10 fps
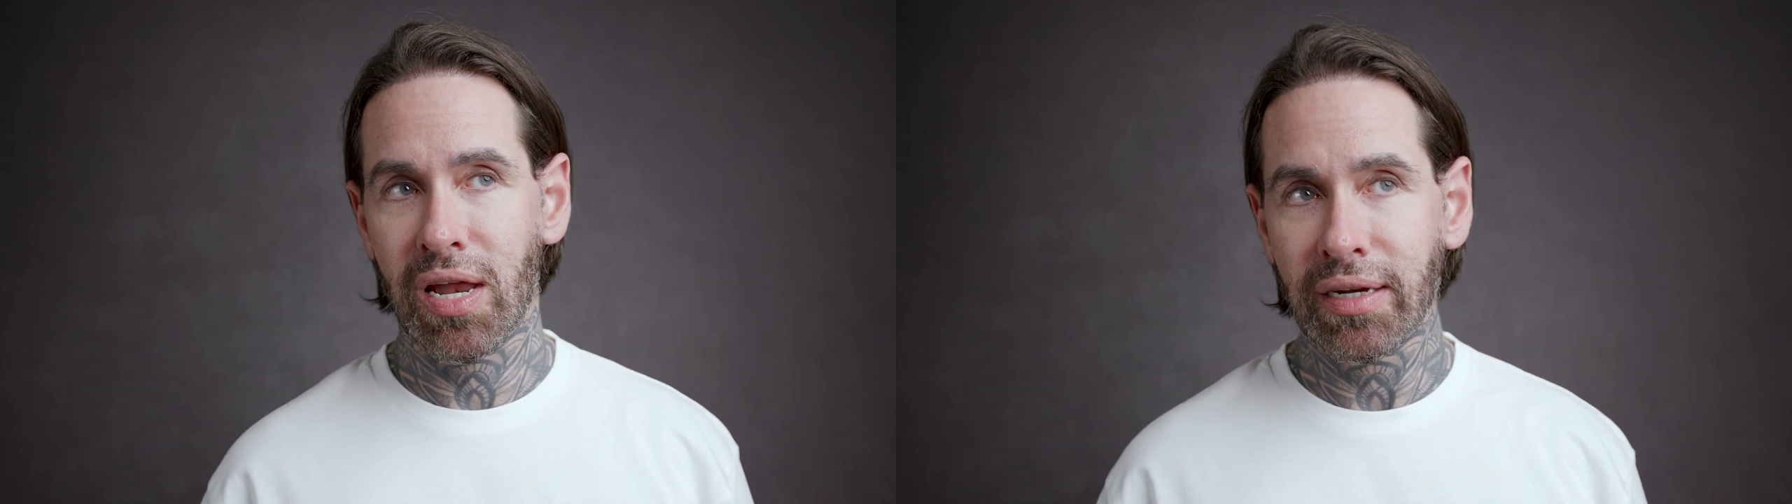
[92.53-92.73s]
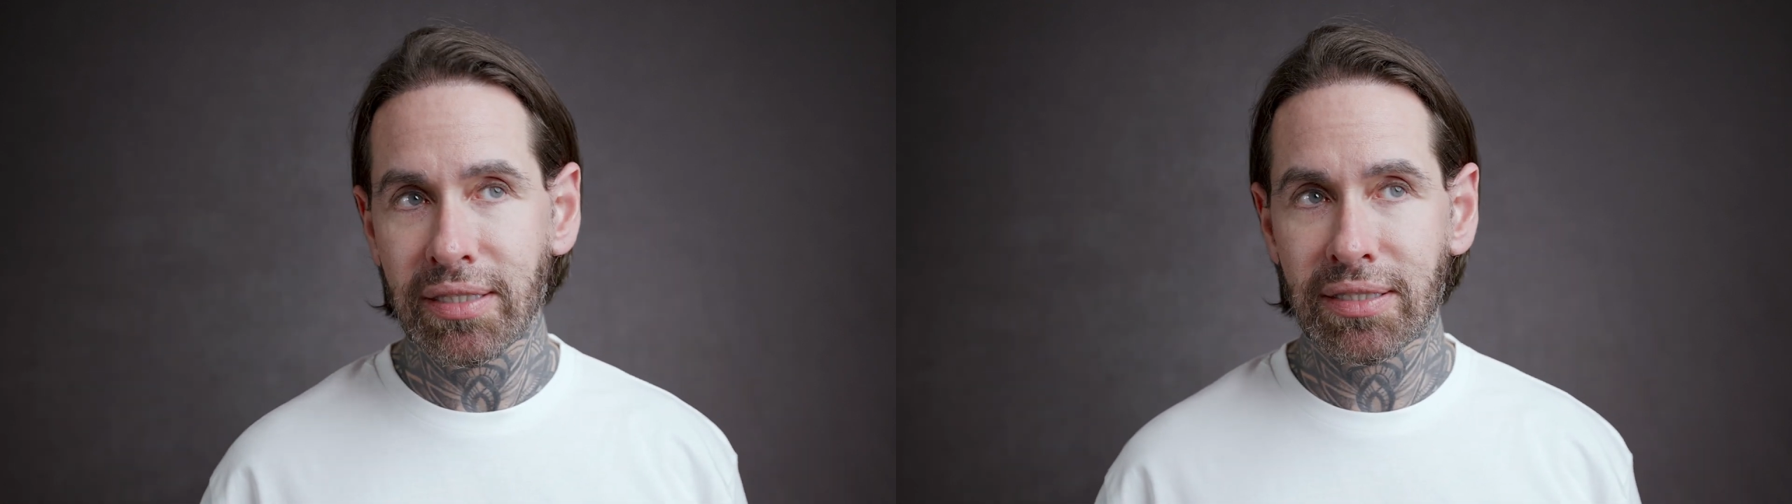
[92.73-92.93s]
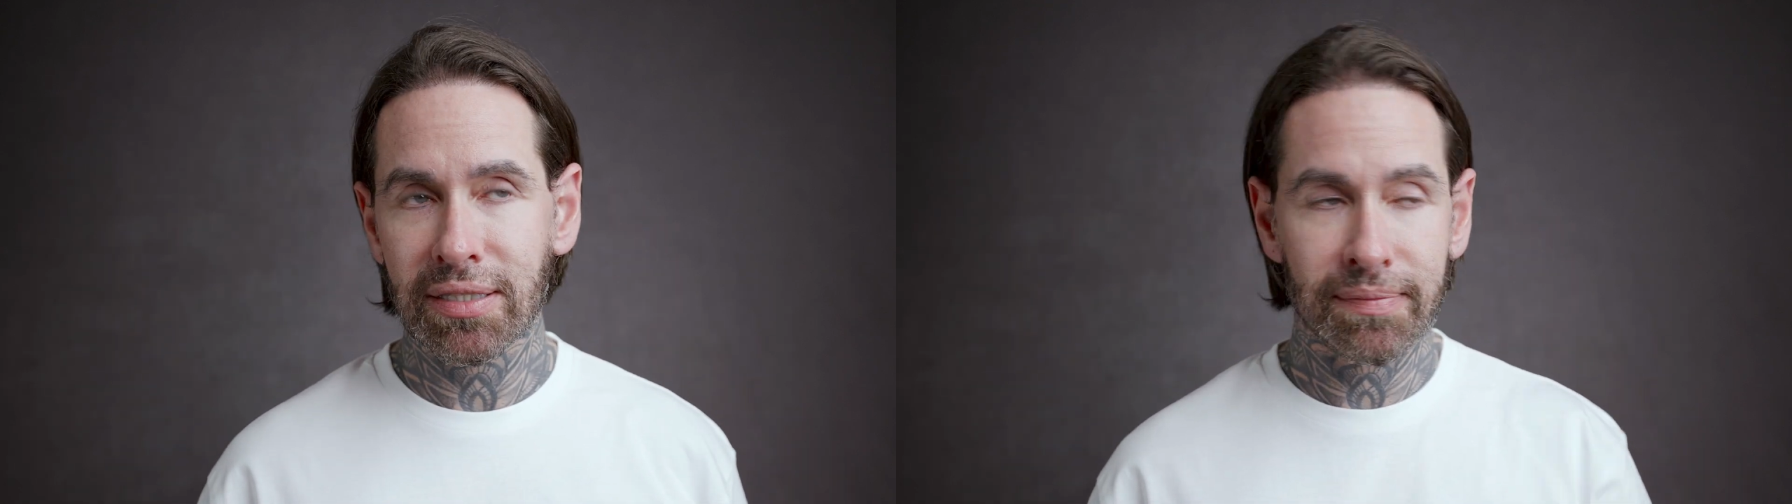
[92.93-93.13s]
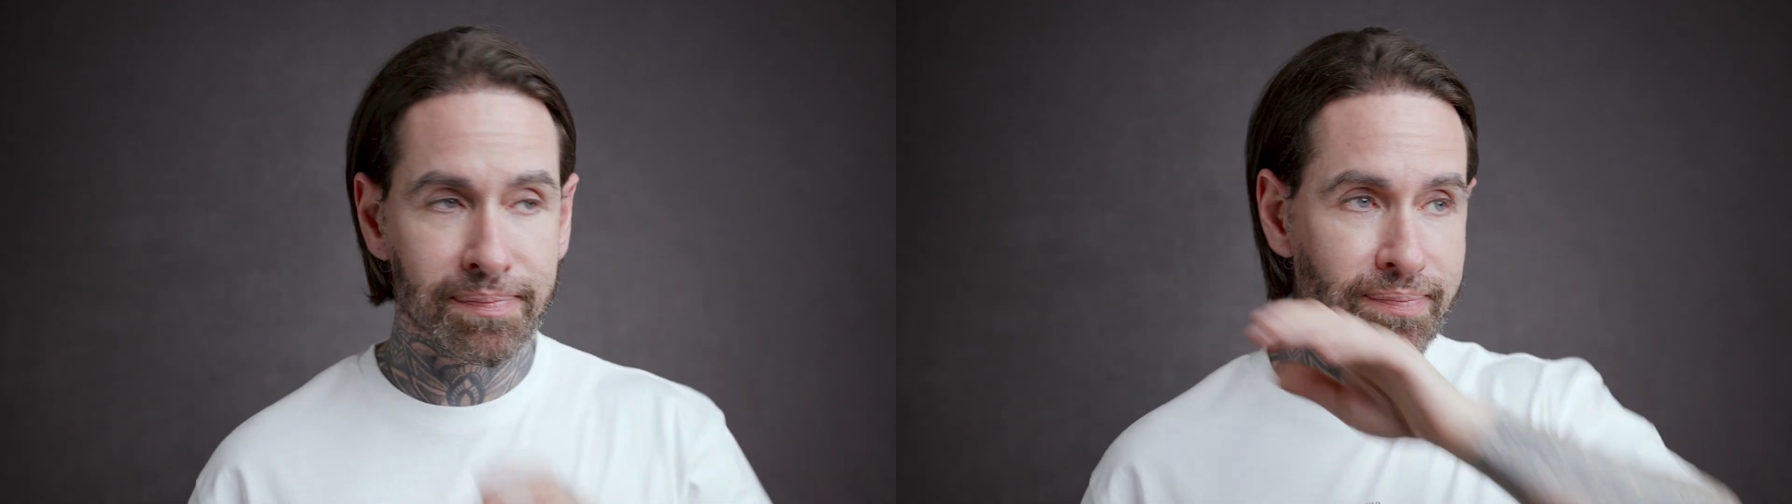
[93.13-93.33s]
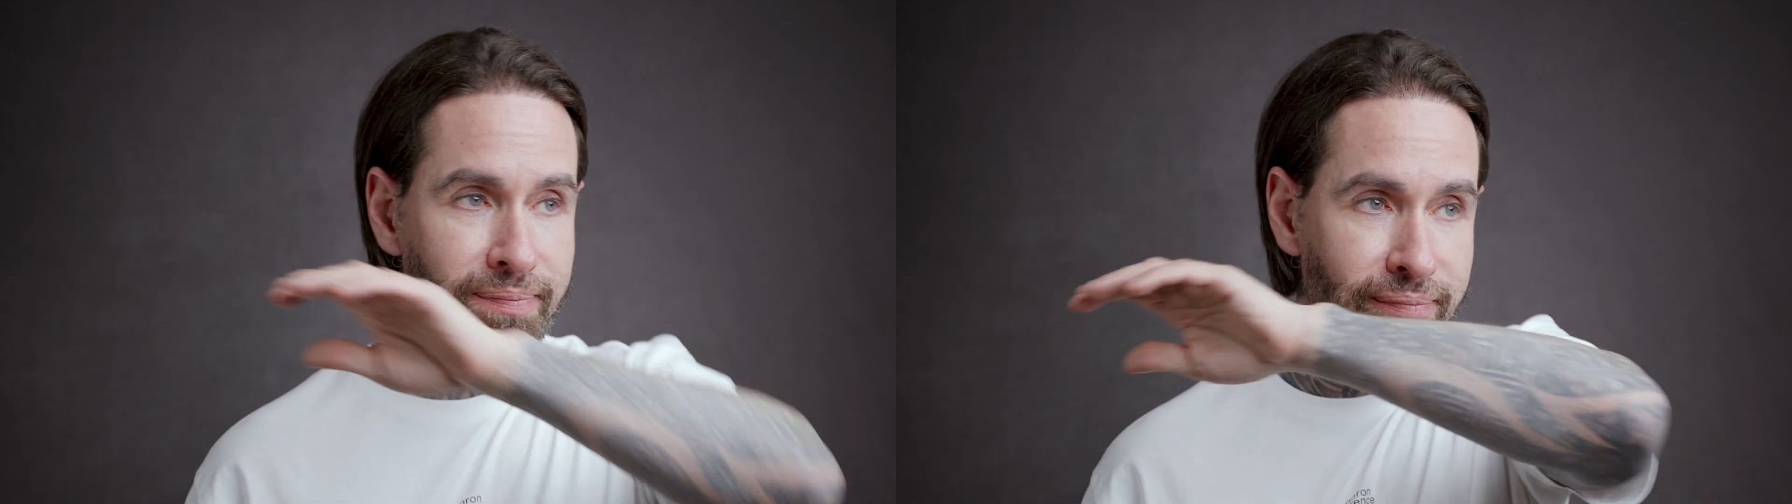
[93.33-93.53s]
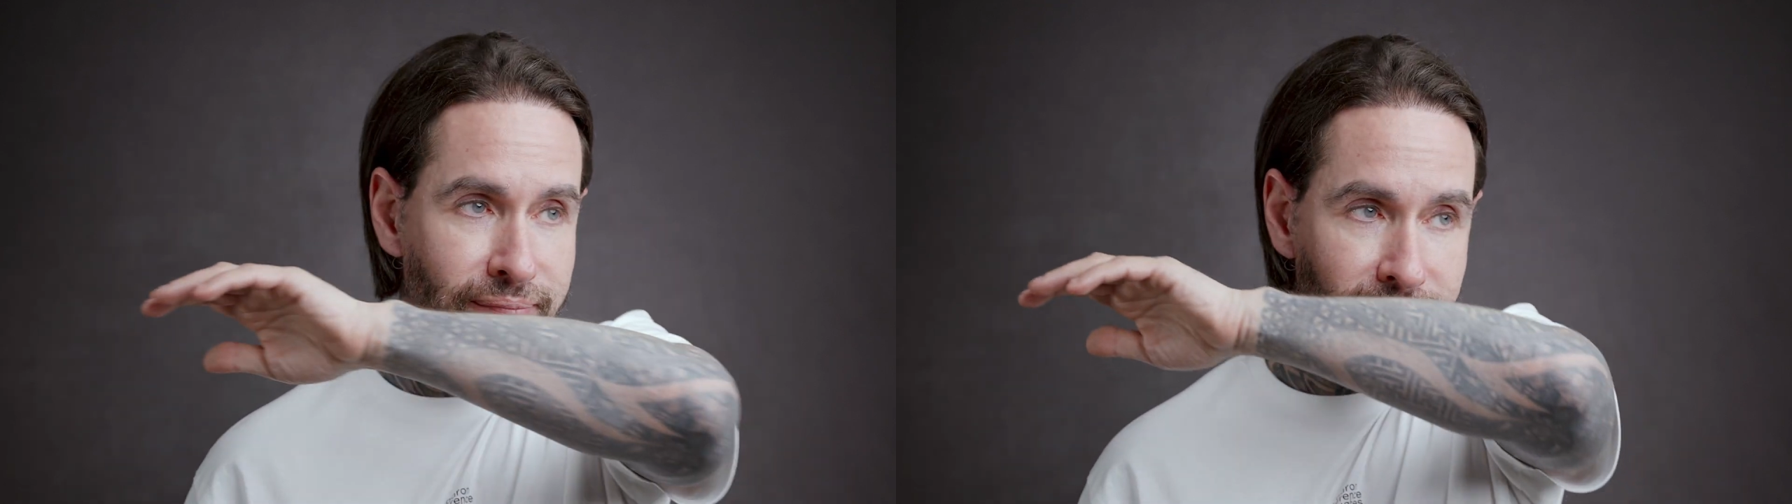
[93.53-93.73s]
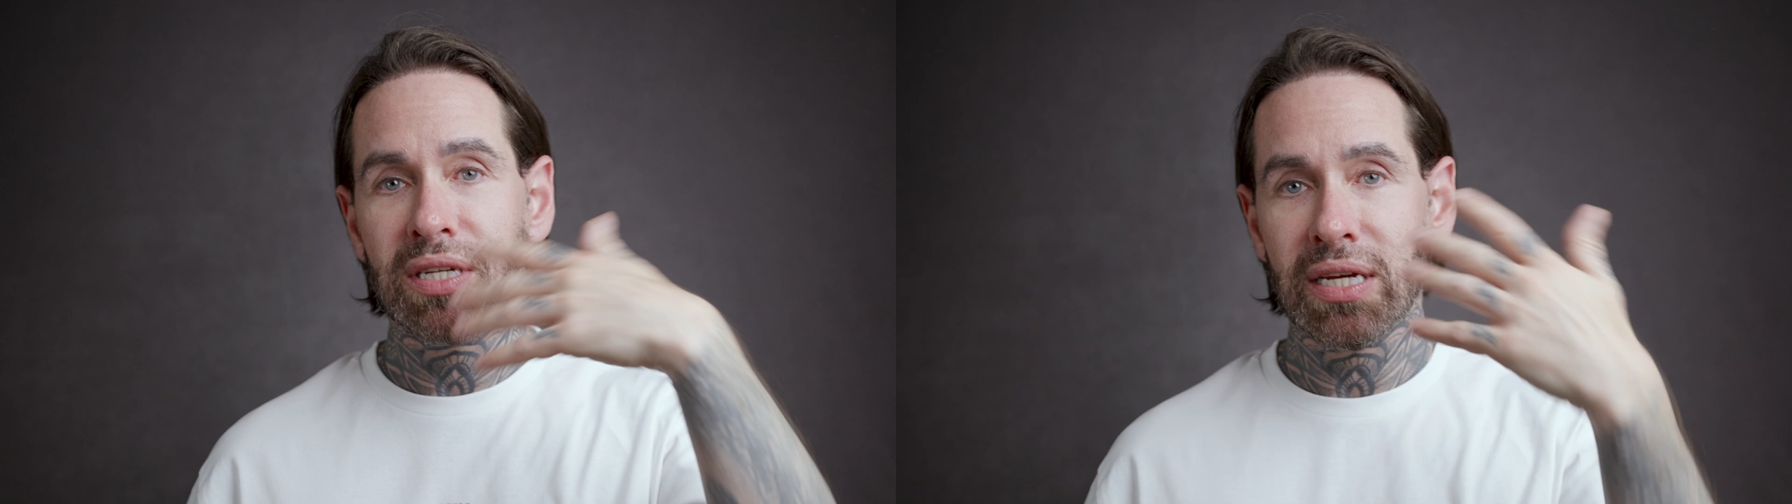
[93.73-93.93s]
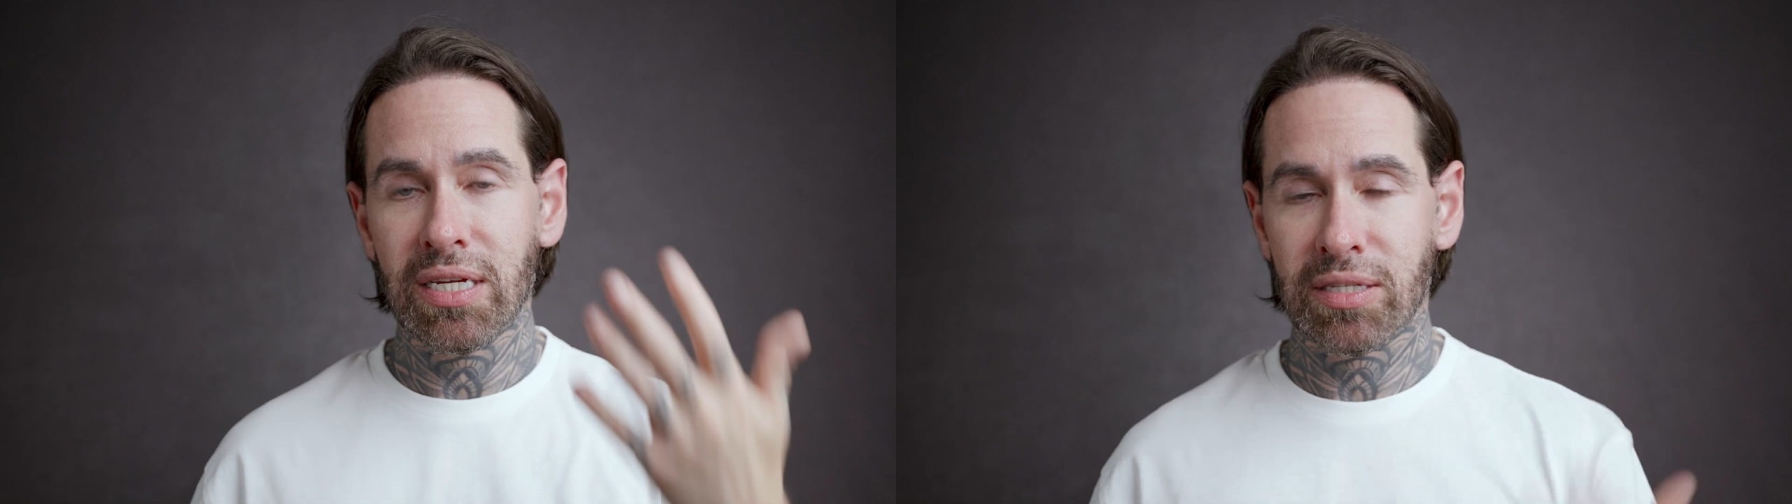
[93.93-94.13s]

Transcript: light, woody.